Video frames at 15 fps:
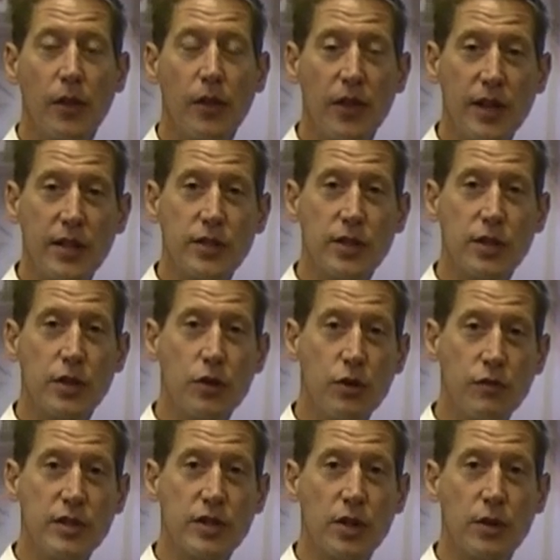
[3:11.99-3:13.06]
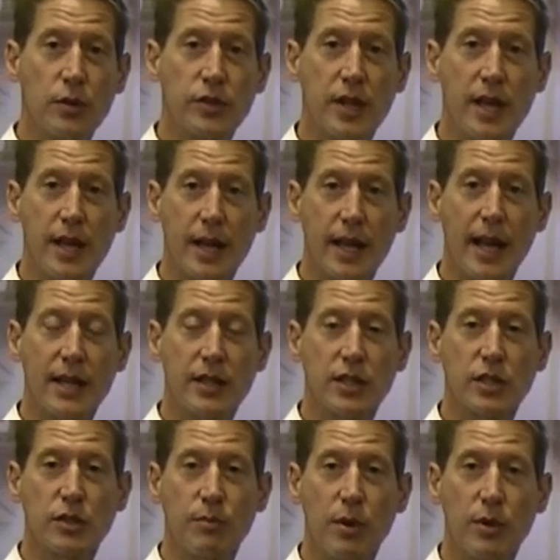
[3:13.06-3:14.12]
this could result in a gas
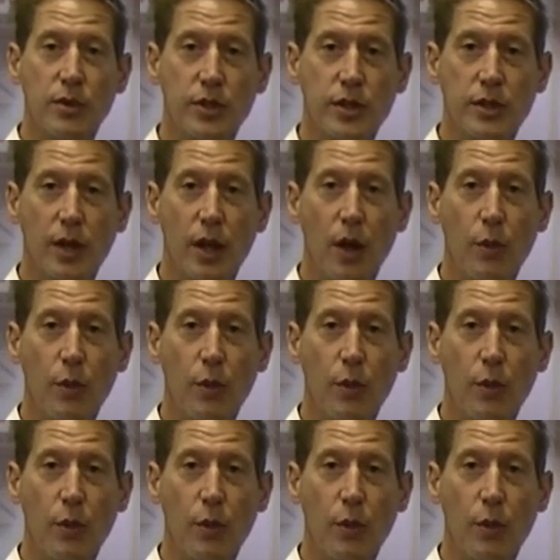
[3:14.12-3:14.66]
explosion